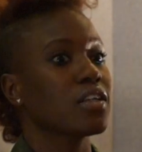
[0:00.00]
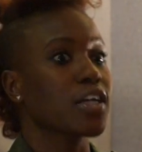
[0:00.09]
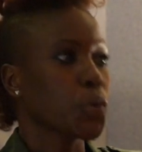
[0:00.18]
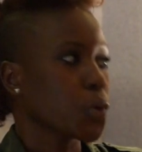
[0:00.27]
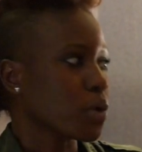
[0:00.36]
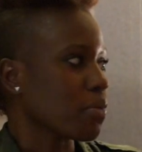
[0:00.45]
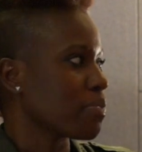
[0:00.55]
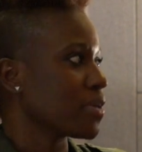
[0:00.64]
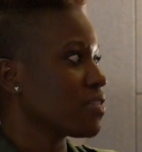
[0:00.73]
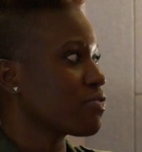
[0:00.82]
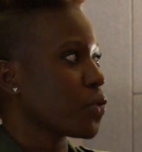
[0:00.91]
like a warm
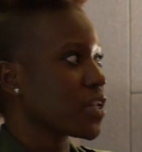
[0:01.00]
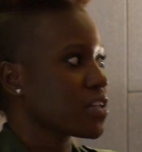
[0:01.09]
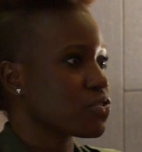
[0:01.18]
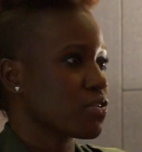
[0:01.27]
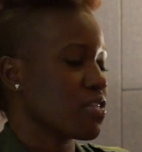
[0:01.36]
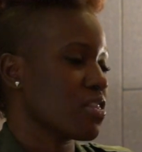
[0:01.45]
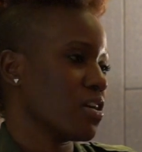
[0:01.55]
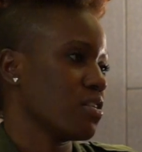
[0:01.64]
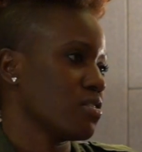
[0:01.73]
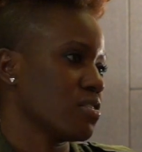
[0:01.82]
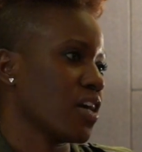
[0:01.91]
up, and avoiding certain
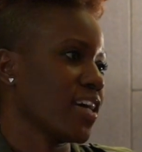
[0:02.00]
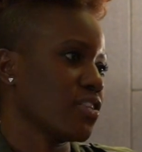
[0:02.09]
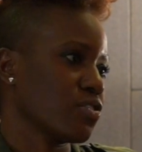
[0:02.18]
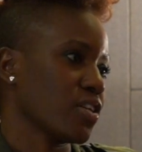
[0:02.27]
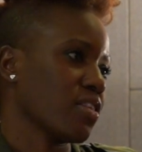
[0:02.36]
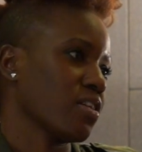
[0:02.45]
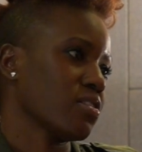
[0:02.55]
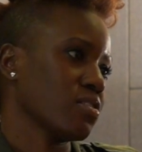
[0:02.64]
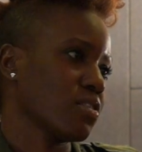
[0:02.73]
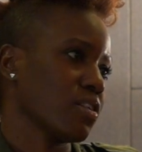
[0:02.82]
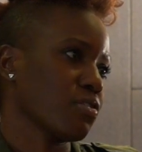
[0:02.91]
things and dietary
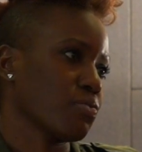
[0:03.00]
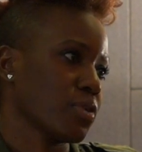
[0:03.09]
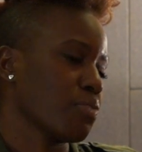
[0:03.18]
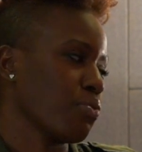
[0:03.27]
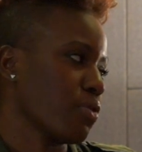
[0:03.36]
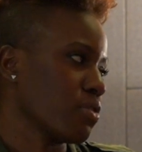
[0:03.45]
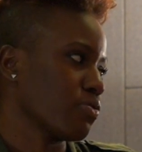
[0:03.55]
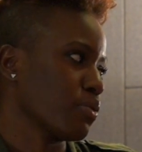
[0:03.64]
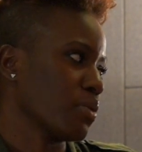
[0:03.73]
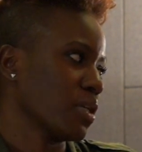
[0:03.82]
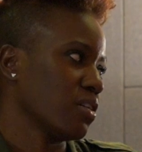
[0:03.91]
things that are really important
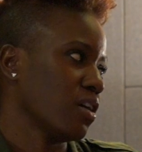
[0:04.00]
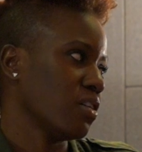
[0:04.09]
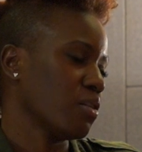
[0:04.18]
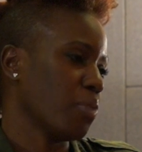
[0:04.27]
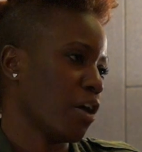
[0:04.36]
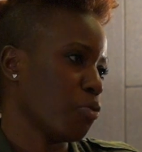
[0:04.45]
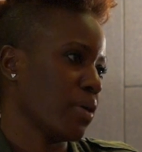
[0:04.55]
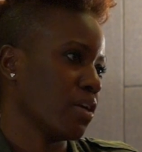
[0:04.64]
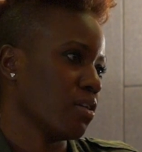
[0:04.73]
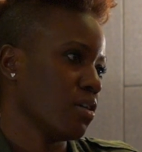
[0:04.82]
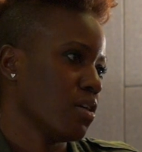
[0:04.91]
for me mm. end up
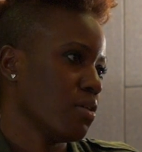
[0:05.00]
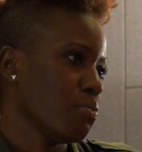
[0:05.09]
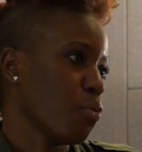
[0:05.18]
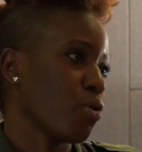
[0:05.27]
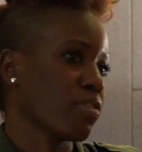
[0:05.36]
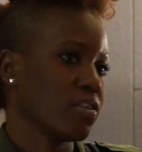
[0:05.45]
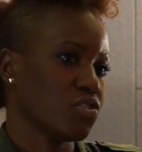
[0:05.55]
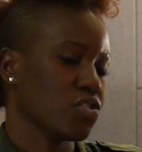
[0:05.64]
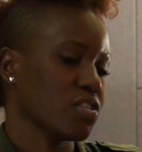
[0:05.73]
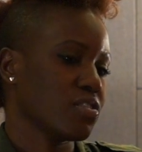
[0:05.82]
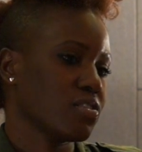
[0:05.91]
helping more
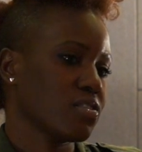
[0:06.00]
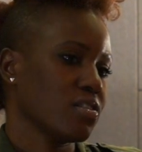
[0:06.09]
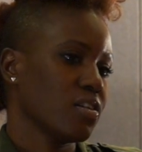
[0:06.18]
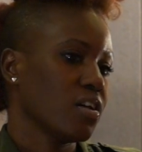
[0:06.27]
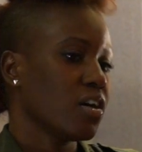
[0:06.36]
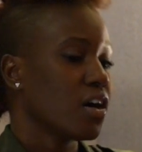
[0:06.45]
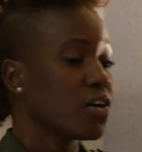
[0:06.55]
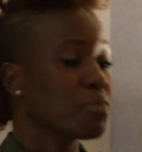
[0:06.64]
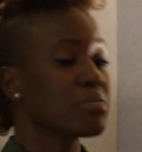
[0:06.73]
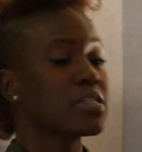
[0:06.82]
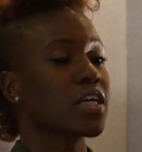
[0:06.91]
than just
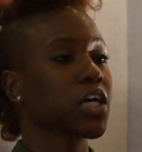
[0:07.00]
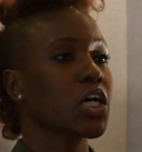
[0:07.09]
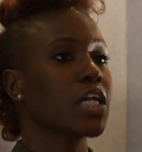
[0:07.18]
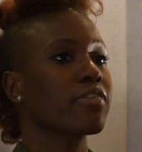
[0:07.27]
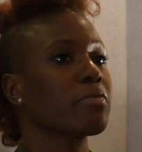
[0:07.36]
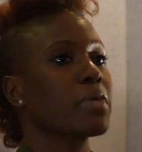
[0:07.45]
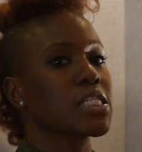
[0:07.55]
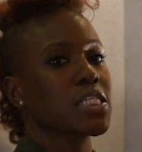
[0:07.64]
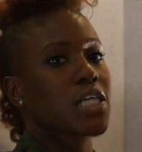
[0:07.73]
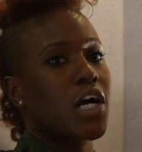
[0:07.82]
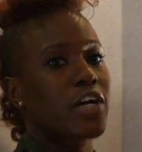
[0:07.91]
um, singing my
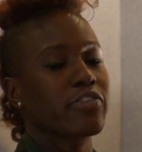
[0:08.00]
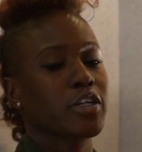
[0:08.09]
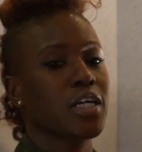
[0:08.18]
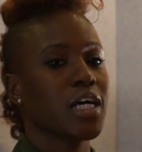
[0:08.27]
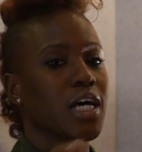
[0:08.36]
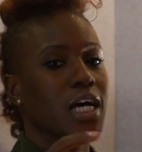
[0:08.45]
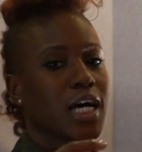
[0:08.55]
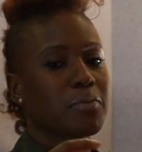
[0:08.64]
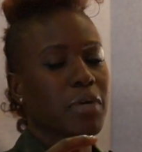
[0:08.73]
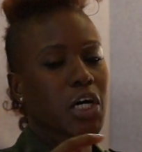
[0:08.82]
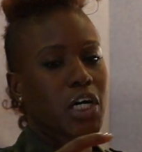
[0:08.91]
scarf mm. and and my